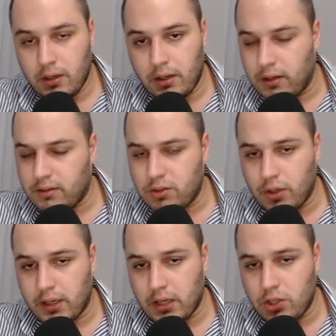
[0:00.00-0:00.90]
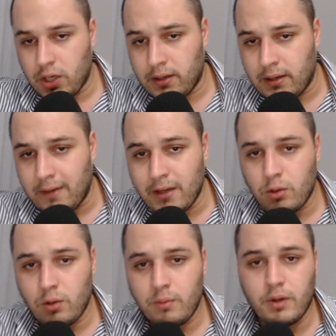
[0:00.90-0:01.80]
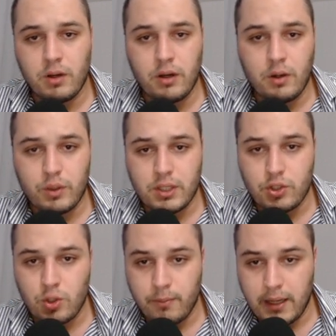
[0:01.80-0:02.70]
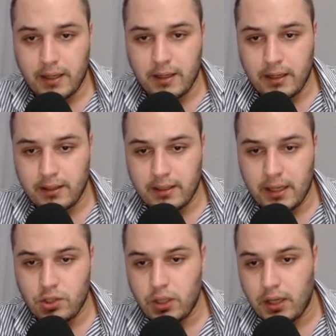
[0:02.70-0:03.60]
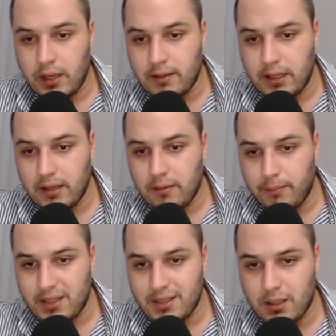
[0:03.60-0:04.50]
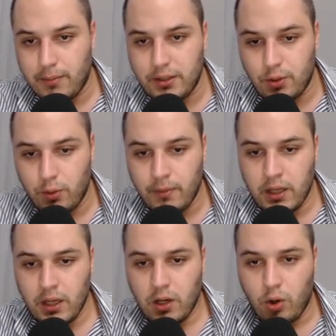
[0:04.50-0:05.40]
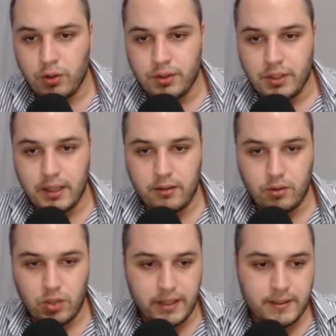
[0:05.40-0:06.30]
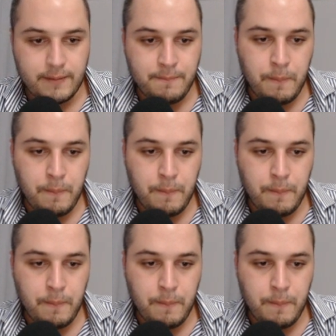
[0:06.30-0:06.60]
and living room with its own balcony attached, and the master bedroom on the right.